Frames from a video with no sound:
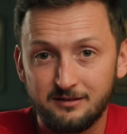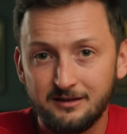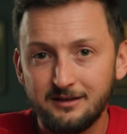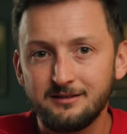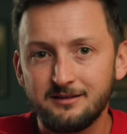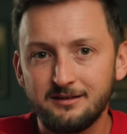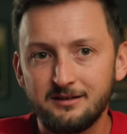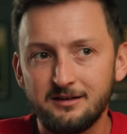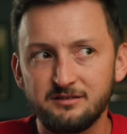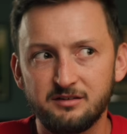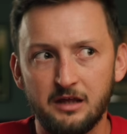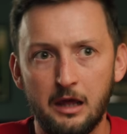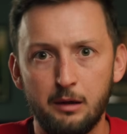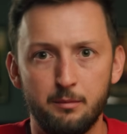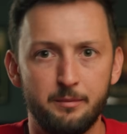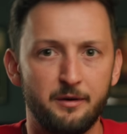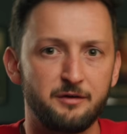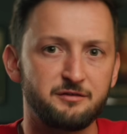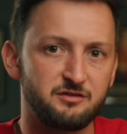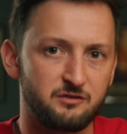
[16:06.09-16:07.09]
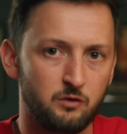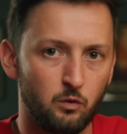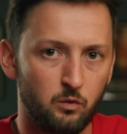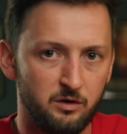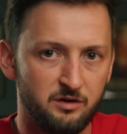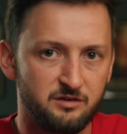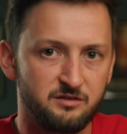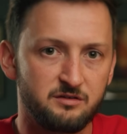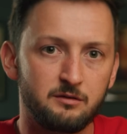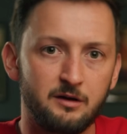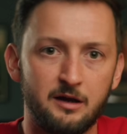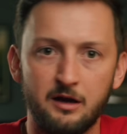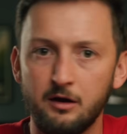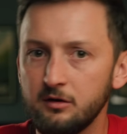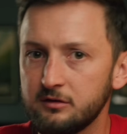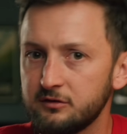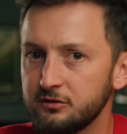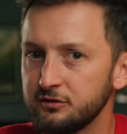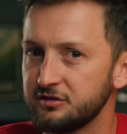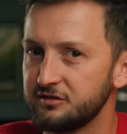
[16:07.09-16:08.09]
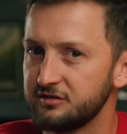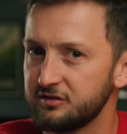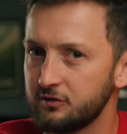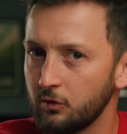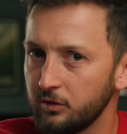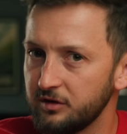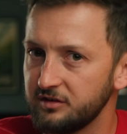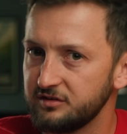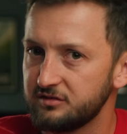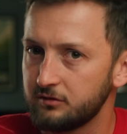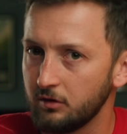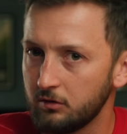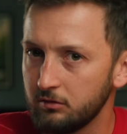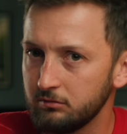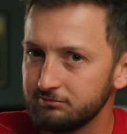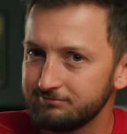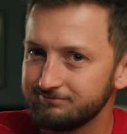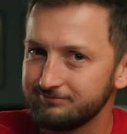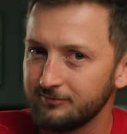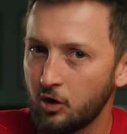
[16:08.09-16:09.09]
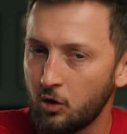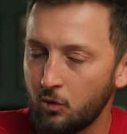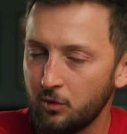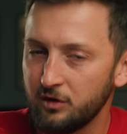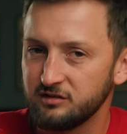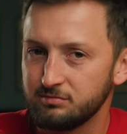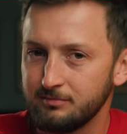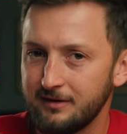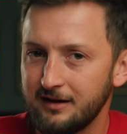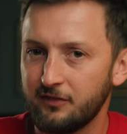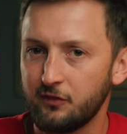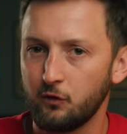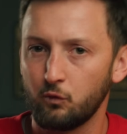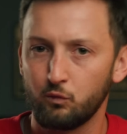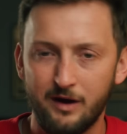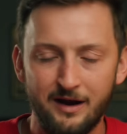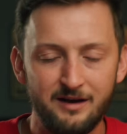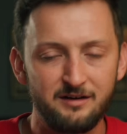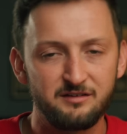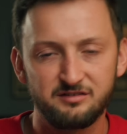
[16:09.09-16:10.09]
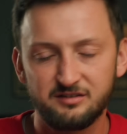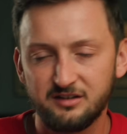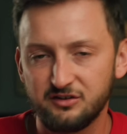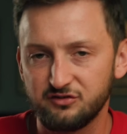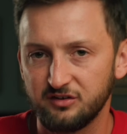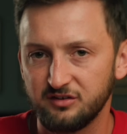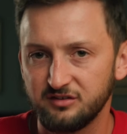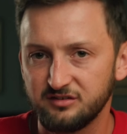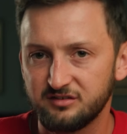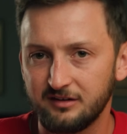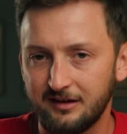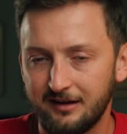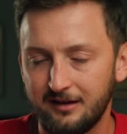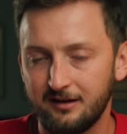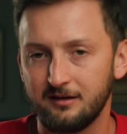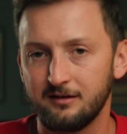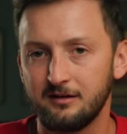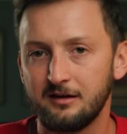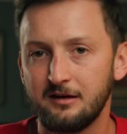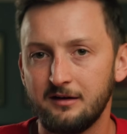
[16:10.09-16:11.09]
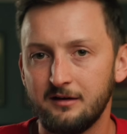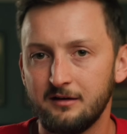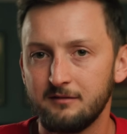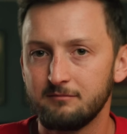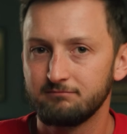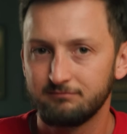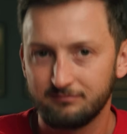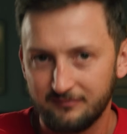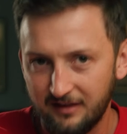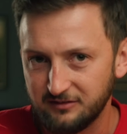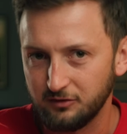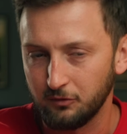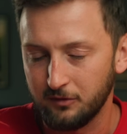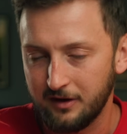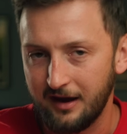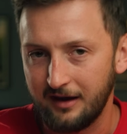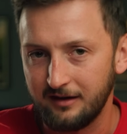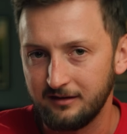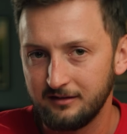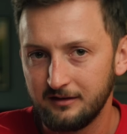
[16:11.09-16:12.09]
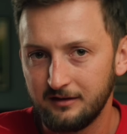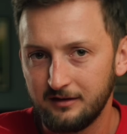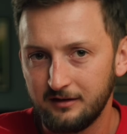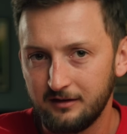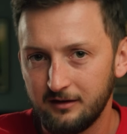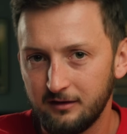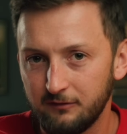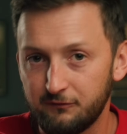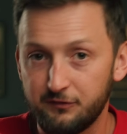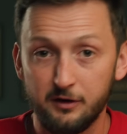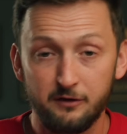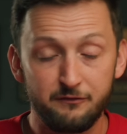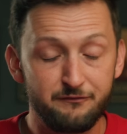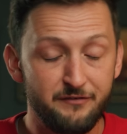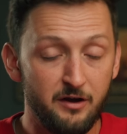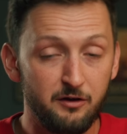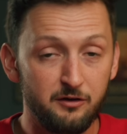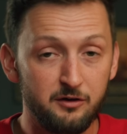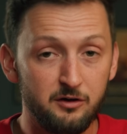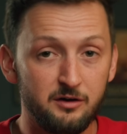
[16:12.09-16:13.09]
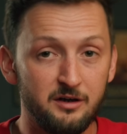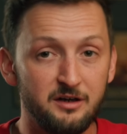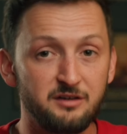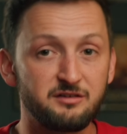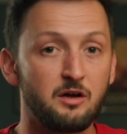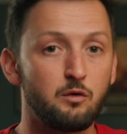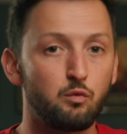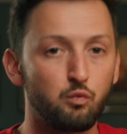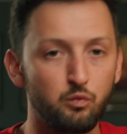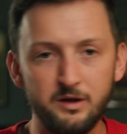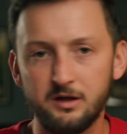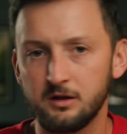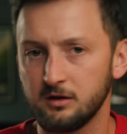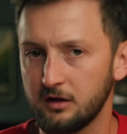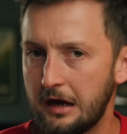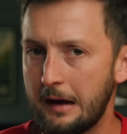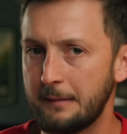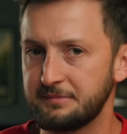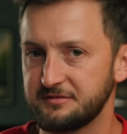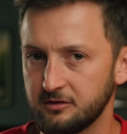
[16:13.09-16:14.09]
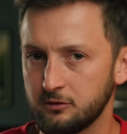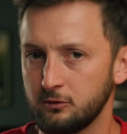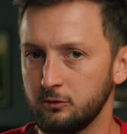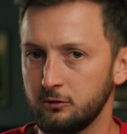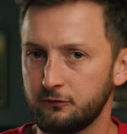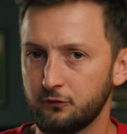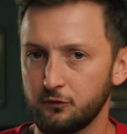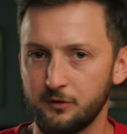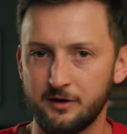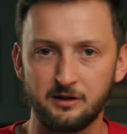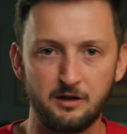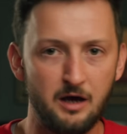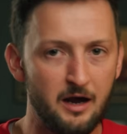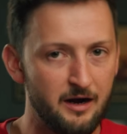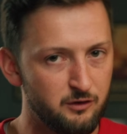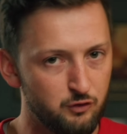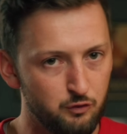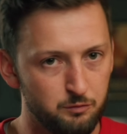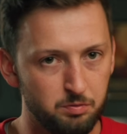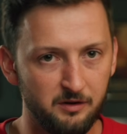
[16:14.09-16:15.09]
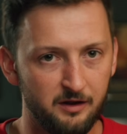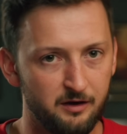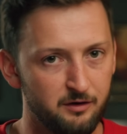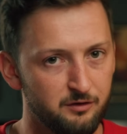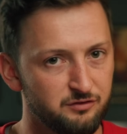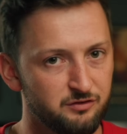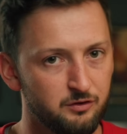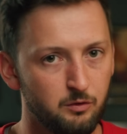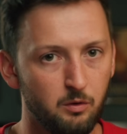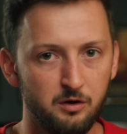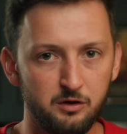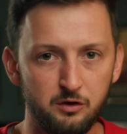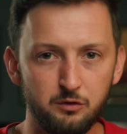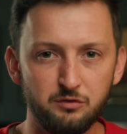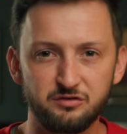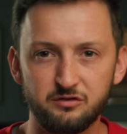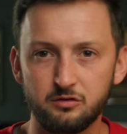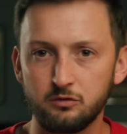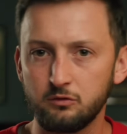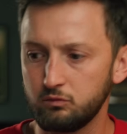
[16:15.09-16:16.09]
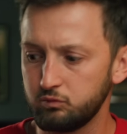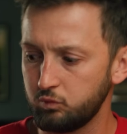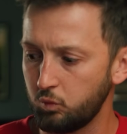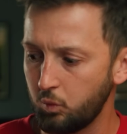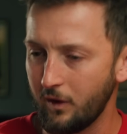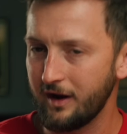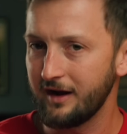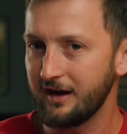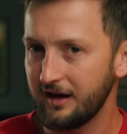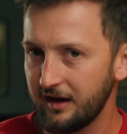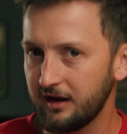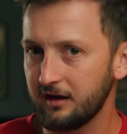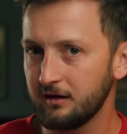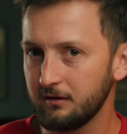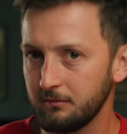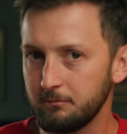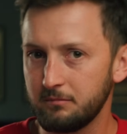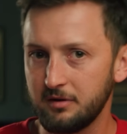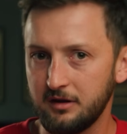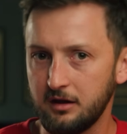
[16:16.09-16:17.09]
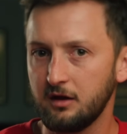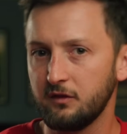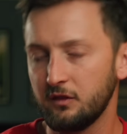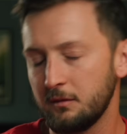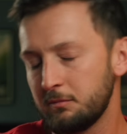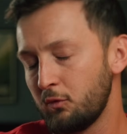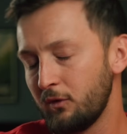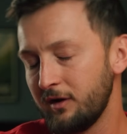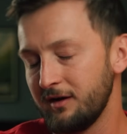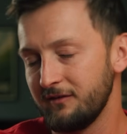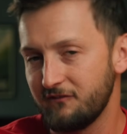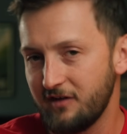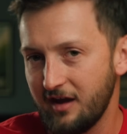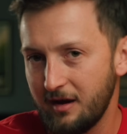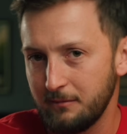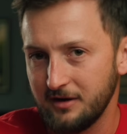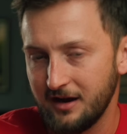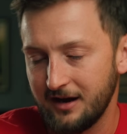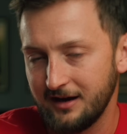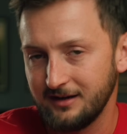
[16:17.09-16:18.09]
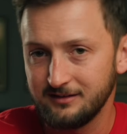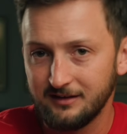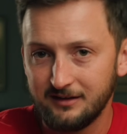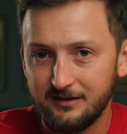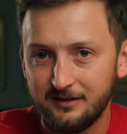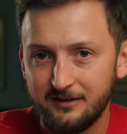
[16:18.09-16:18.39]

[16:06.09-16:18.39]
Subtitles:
D&D is a game about stories. Characters in stories don't always make the right decisions, and that's okay. Fear of failure is a real obstacle for a lot of new players who are used to winning being the point of game night.